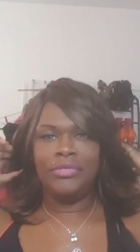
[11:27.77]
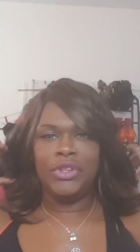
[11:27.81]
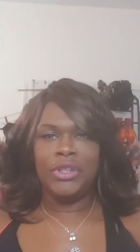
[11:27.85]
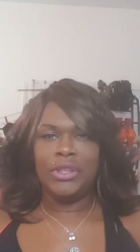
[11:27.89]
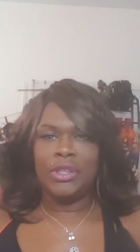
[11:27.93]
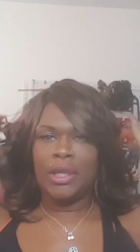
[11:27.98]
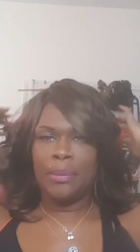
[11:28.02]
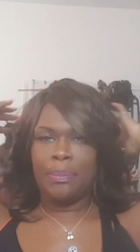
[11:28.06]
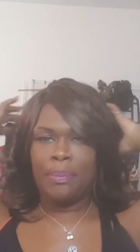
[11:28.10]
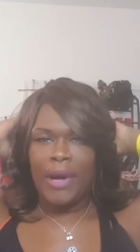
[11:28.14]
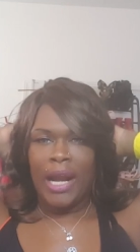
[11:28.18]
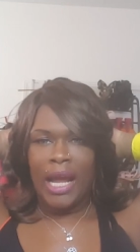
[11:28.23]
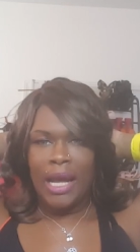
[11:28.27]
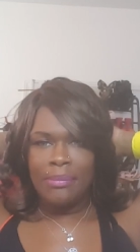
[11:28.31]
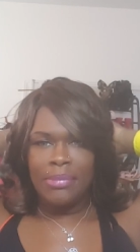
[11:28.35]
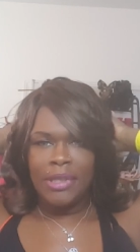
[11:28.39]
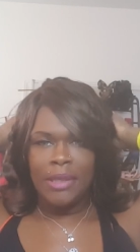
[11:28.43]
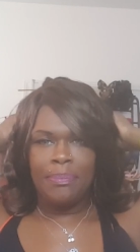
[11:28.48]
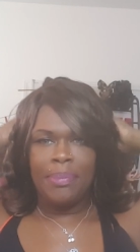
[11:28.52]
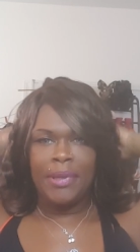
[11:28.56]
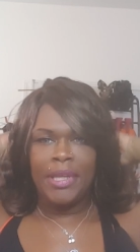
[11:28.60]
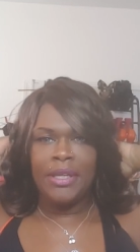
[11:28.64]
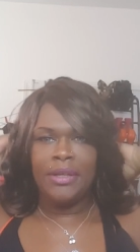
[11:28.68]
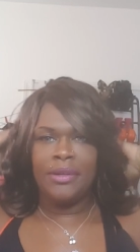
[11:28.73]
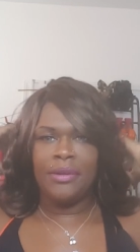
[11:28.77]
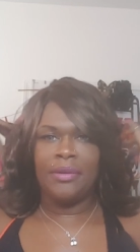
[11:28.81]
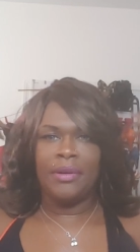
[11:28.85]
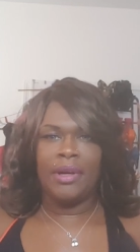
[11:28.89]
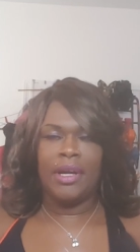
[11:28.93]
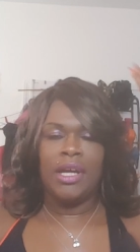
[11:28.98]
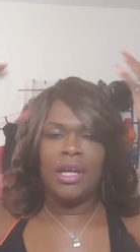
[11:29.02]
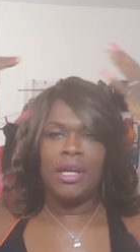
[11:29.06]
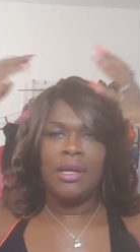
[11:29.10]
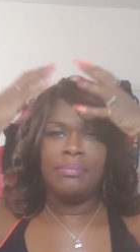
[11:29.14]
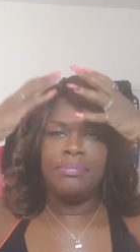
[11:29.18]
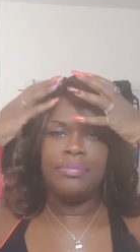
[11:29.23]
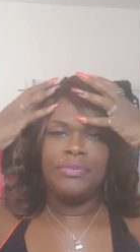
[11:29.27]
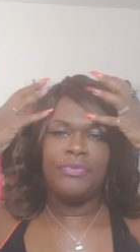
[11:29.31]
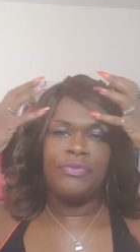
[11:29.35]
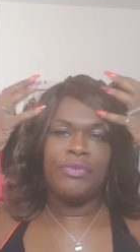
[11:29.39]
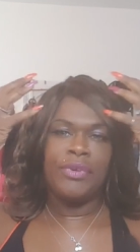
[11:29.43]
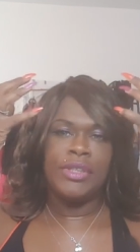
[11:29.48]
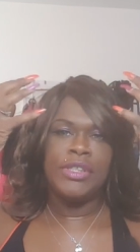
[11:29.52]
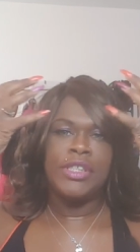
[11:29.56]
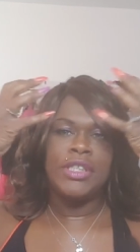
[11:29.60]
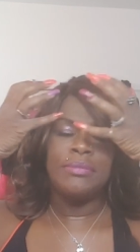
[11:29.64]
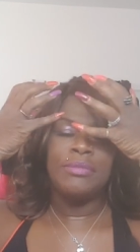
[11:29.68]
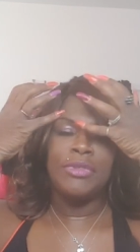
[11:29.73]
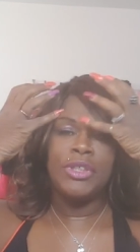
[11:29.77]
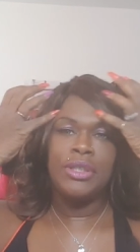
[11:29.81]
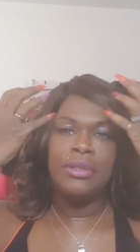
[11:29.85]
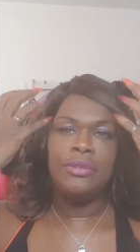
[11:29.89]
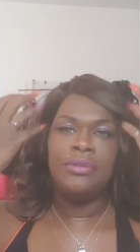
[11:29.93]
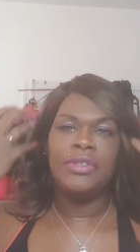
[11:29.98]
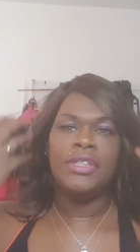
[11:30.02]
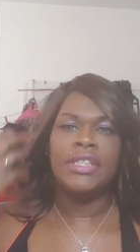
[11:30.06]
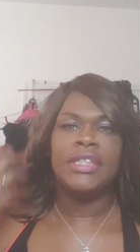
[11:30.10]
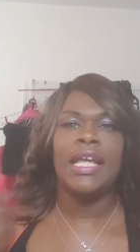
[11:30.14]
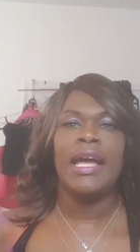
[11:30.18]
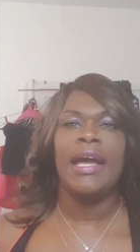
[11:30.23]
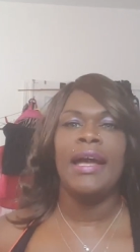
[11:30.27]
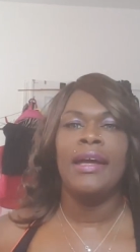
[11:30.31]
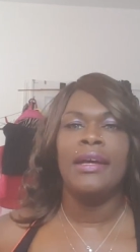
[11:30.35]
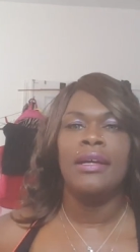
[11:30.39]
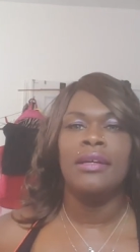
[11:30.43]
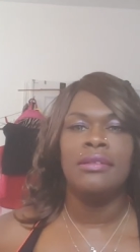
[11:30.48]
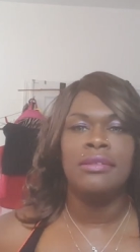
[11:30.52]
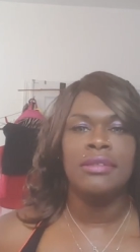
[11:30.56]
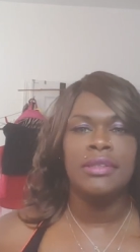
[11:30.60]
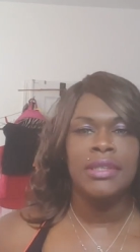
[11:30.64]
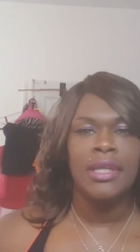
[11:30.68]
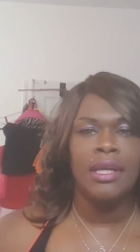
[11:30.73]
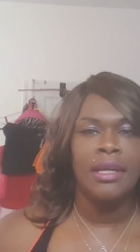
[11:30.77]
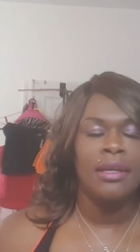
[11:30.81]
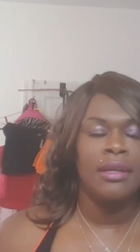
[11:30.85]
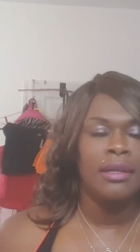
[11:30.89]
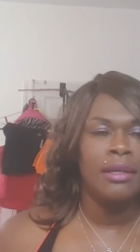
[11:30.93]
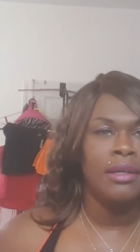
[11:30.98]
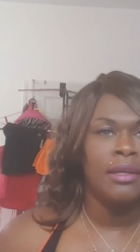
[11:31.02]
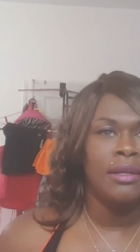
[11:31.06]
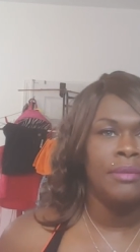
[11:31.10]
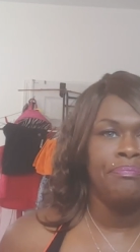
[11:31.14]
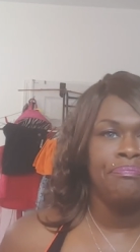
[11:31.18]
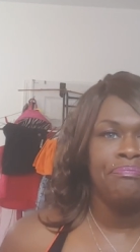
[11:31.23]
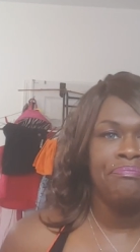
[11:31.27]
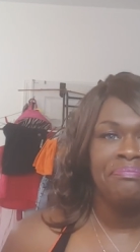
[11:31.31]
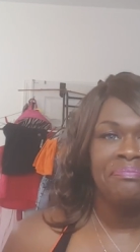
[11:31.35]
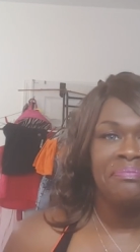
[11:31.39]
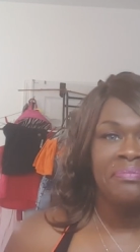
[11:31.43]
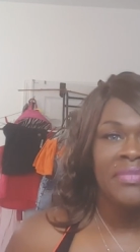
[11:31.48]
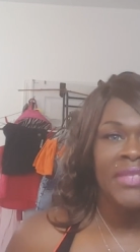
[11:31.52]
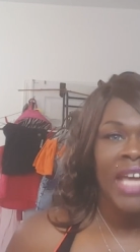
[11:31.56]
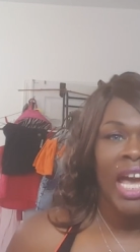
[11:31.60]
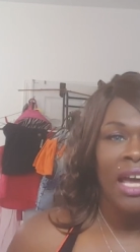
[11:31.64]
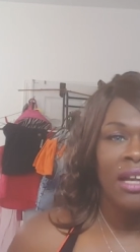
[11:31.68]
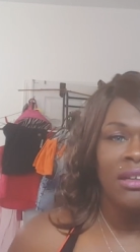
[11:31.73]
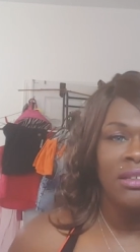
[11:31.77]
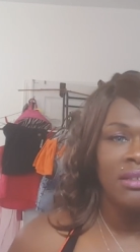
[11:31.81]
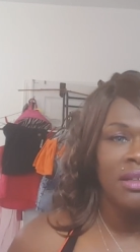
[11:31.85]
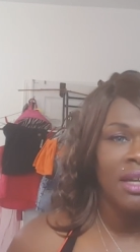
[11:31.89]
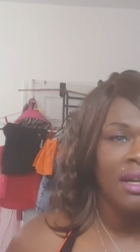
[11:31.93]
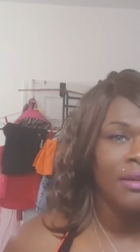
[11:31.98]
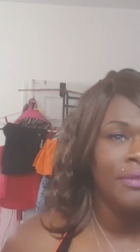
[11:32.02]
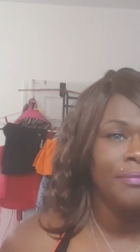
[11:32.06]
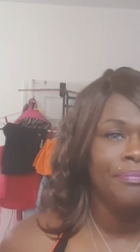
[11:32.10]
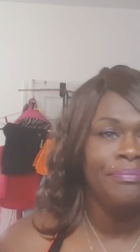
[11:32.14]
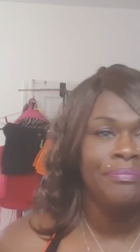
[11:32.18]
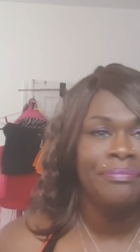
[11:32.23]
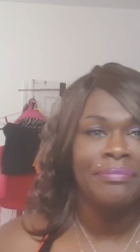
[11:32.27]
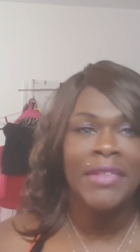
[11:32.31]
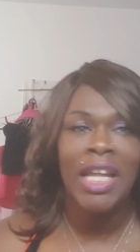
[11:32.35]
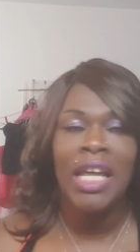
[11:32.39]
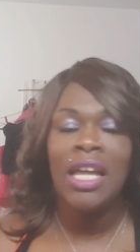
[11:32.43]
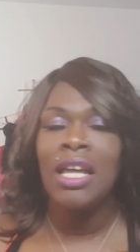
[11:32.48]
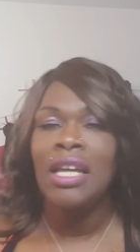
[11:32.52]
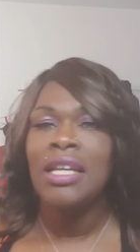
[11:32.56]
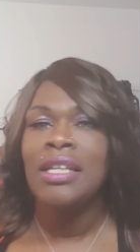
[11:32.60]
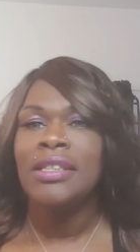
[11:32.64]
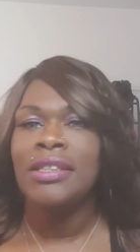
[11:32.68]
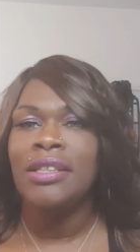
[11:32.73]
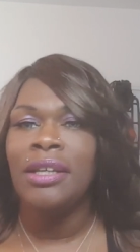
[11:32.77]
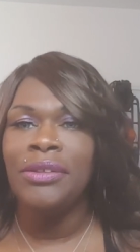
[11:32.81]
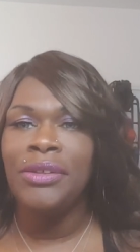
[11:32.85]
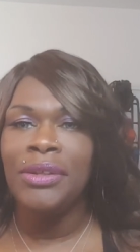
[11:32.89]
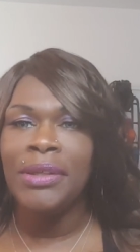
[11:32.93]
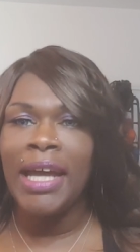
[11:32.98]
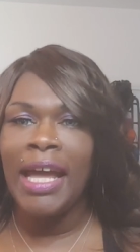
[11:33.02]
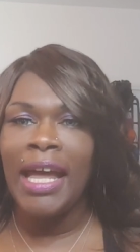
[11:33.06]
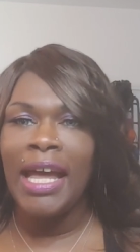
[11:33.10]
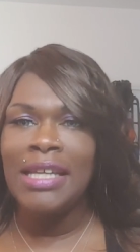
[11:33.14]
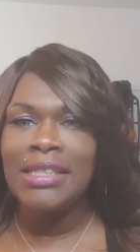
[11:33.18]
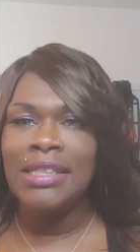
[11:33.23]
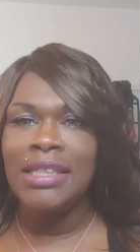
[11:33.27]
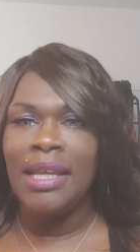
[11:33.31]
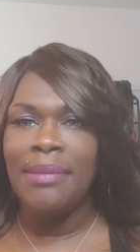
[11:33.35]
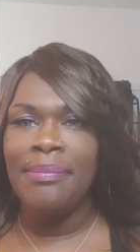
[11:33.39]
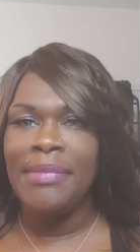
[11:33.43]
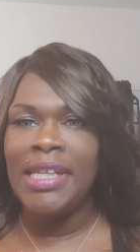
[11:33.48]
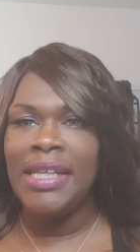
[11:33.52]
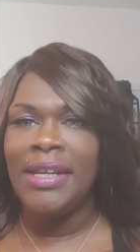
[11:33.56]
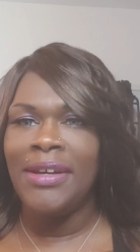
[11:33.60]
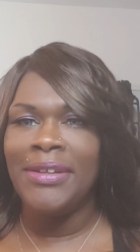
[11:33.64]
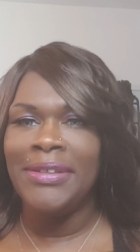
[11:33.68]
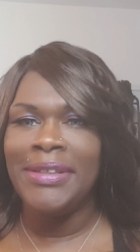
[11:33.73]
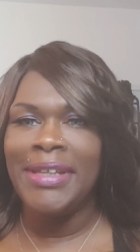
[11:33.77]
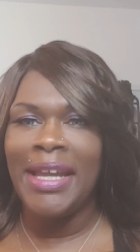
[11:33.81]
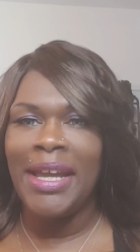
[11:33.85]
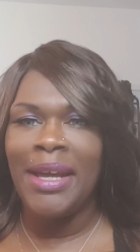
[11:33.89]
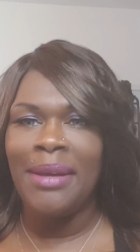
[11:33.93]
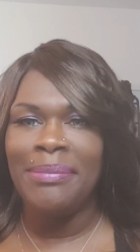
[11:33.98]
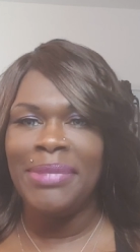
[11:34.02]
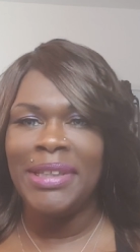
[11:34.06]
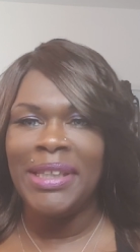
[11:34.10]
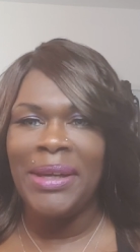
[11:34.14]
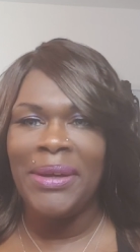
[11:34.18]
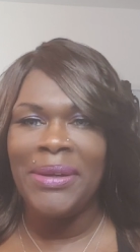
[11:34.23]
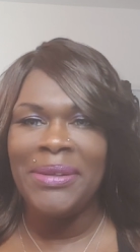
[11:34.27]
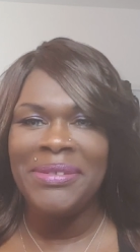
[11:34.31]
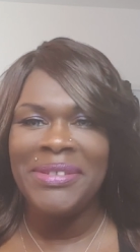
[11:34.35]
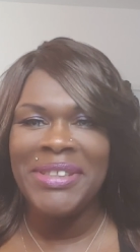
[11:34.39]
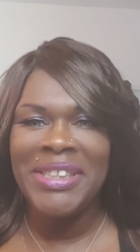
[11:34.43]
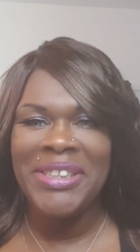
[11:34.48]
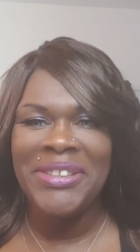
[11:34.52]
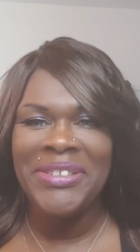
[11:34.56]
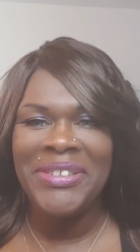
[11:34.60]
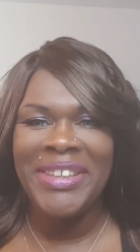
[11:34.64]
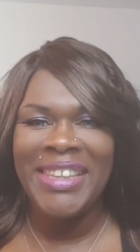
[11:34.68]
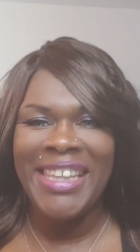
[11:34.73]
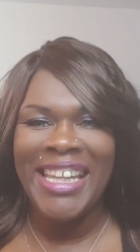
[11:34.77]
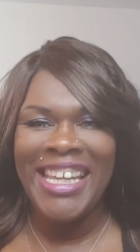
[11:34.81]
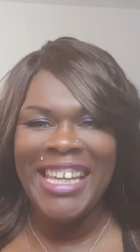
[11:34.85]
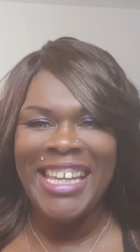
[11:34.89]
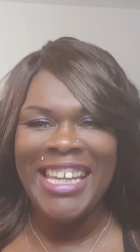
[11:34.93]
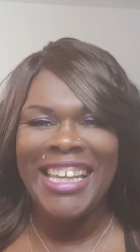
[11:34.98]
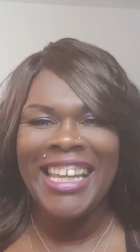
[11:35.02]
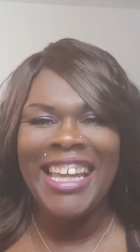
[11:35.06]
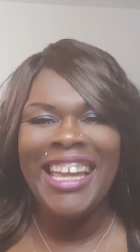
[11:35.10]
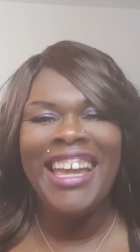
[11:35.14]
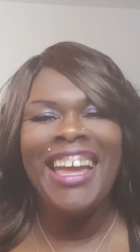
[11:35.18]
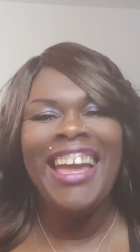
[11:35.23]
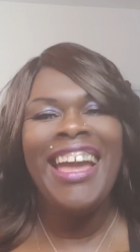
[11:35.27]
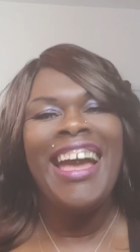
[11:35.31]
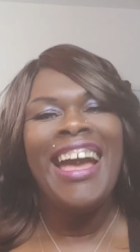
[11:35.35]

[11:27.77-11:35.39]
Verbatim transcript: You could probably pin her up for some cute styles. Um, I don't know. So you guys let me know down below what you think.